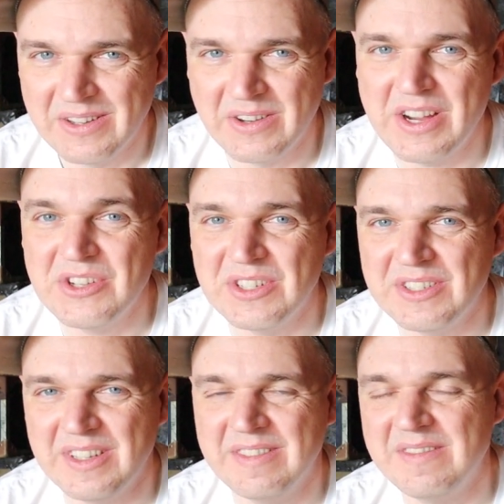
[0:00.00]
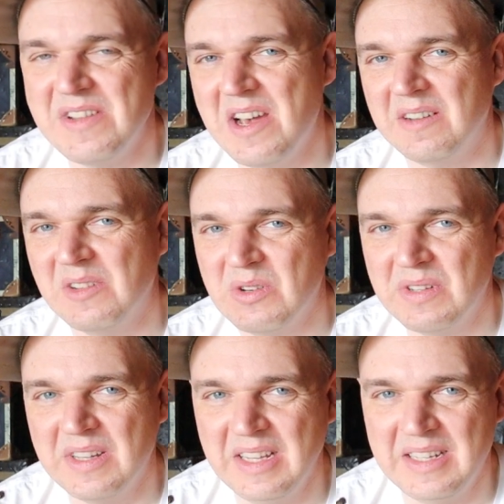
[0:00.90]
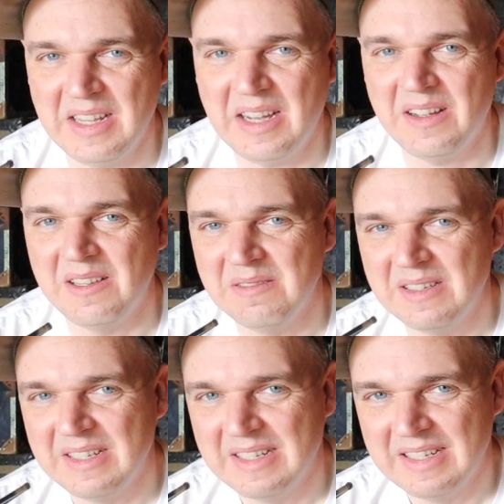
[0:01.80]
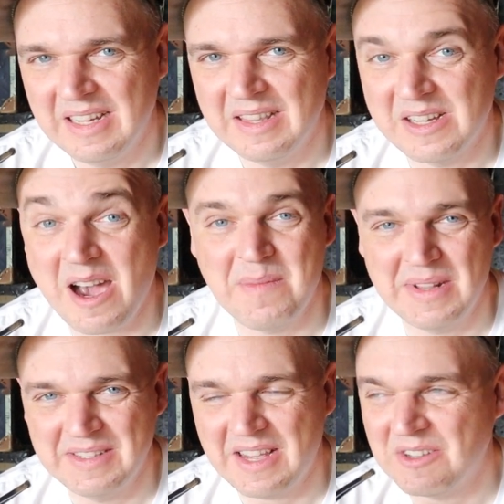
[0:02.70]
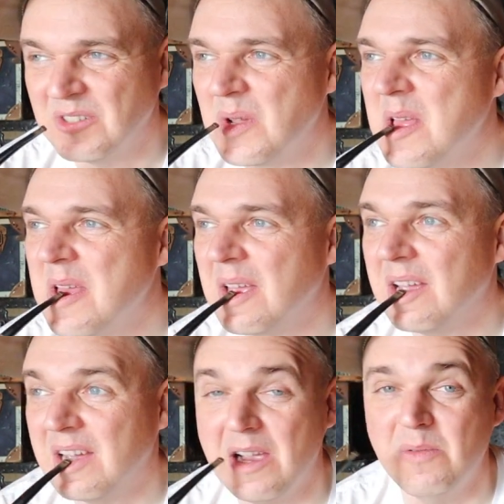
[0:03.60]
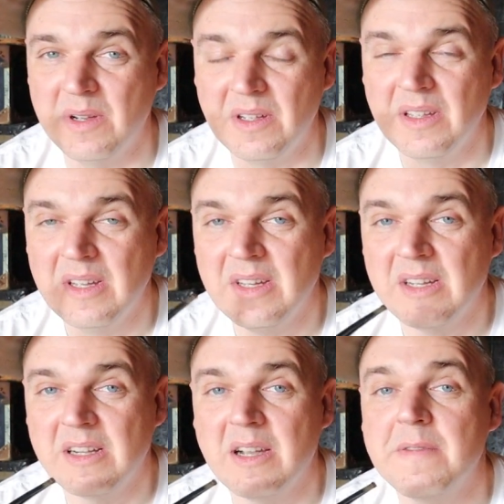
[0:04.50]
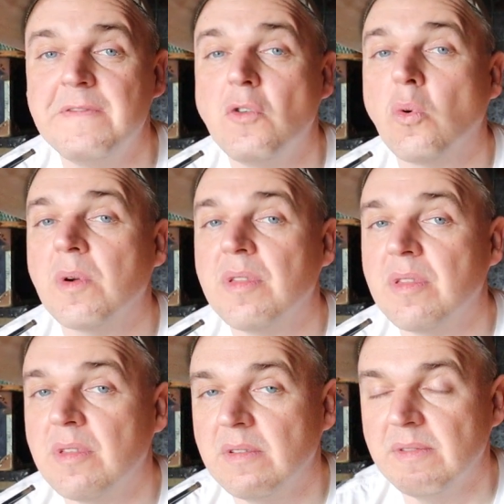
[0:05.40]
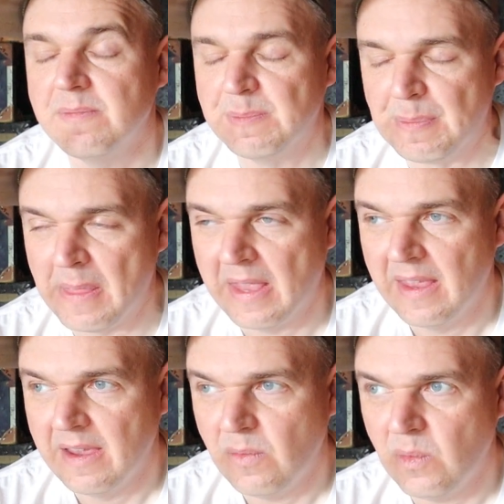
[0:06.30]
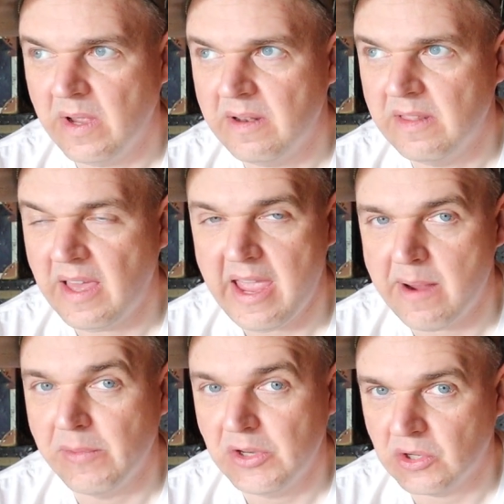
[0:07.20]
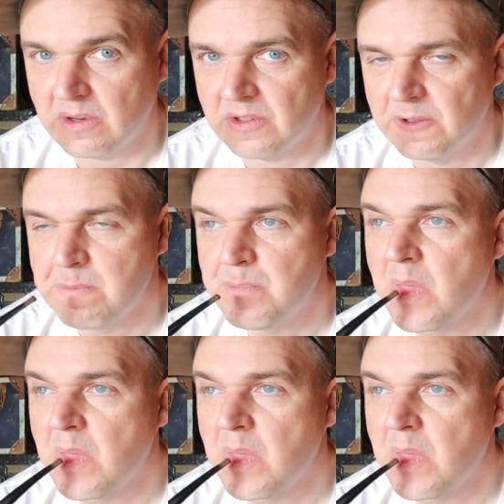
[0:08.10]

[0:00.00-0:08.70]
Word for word: gracious and not go into detail in the comment section. Uh, I will come forth when the ham returns.